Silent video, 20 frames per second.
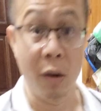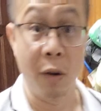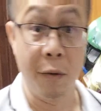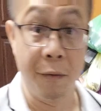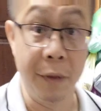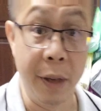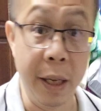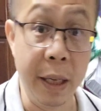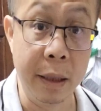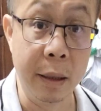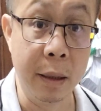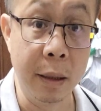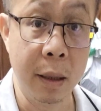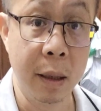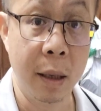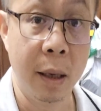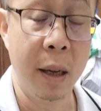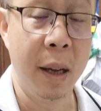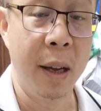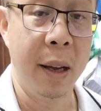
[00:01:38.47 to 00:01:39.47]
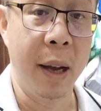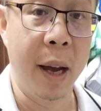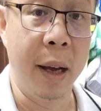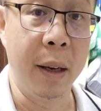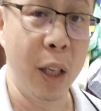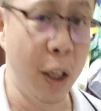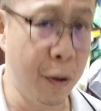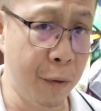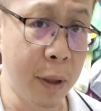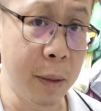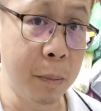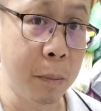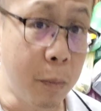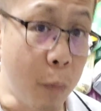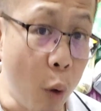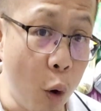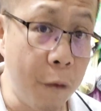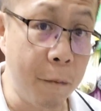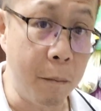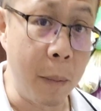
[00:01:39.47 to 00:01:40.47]
out of ink, and even
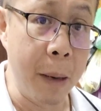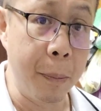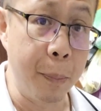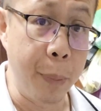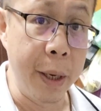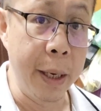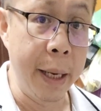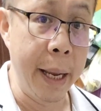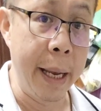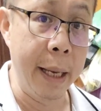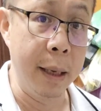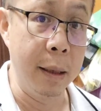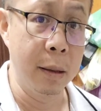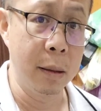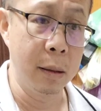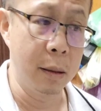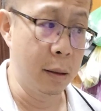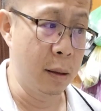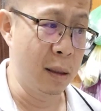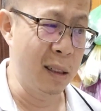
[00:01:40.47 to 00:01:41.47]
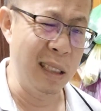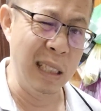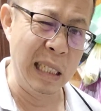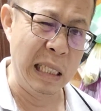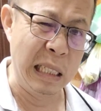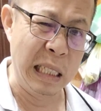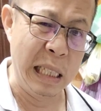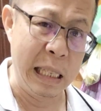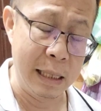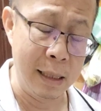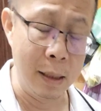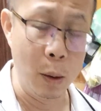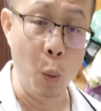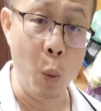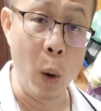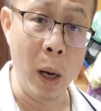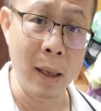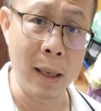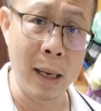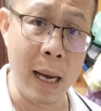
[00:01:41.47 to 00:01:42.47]
both my print head is the
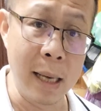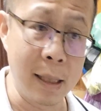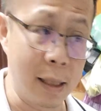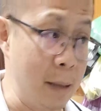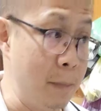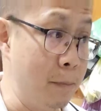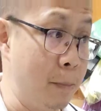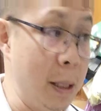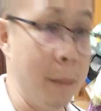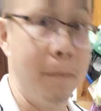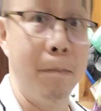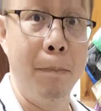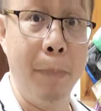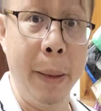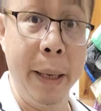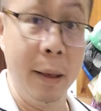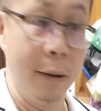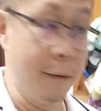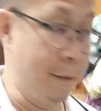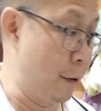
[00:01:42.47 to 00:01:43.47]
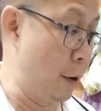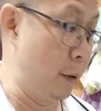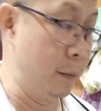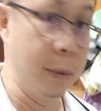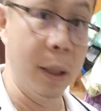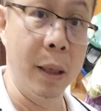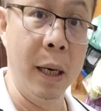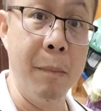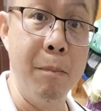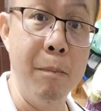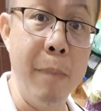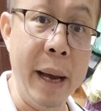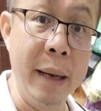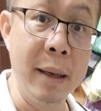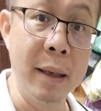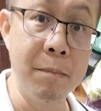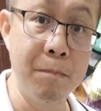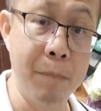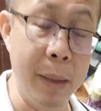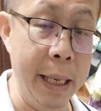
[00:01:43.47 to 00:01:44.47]
one that I simply picked from the
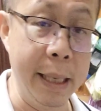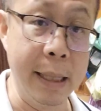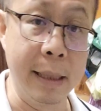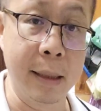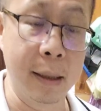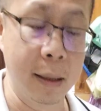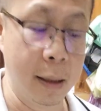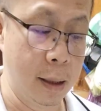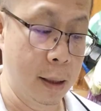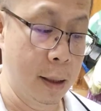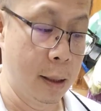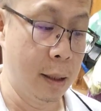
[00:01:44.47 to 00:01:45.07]
abandoned place.